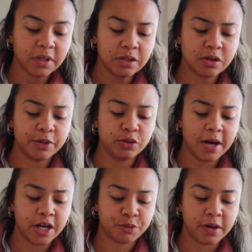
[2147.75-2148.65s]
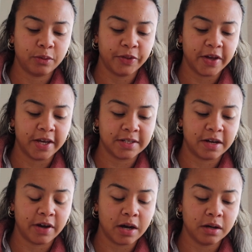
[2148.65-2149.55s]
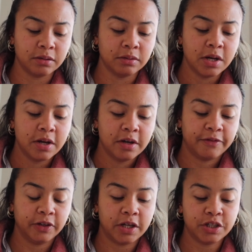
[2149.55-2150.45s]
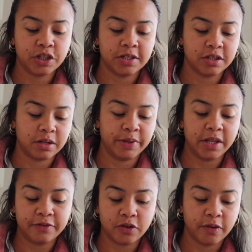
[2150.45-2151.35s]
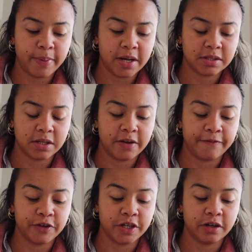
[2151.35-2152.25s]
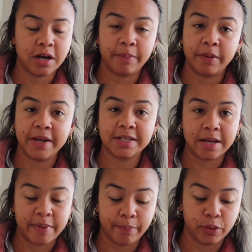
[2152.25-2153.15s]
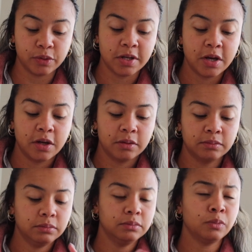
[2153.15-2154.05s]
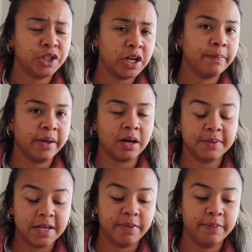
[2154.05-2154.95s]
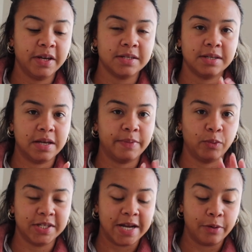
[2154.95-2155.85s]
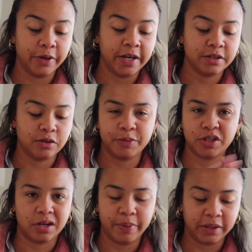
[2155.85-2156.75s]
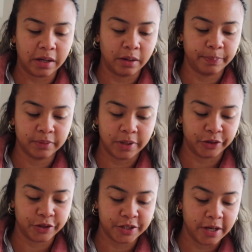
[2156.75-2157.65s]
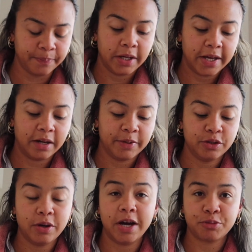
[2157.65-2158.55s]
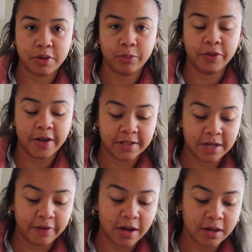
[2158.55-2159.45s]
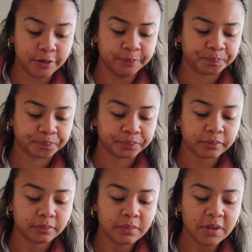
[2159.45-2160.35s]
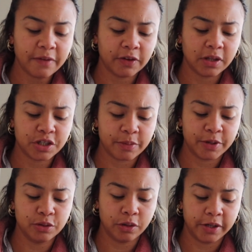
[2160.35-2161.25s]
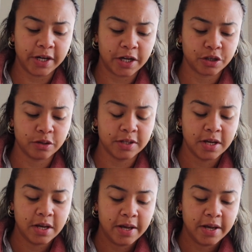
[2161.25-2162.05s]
So I'm gonna do a hash brown with eggs and avocado. For lunch, it's just gonna be leftover pasta. And for dinner, I'm gonna make salmon bowls. Wish he didn't pick up salmon because the salmon wasn't out yet. So I'm just gonna pick that up on Thursday. Again, I'm gonna do hash brown with eggs and avocado. For lunch, I'm gonna do loaded nachos.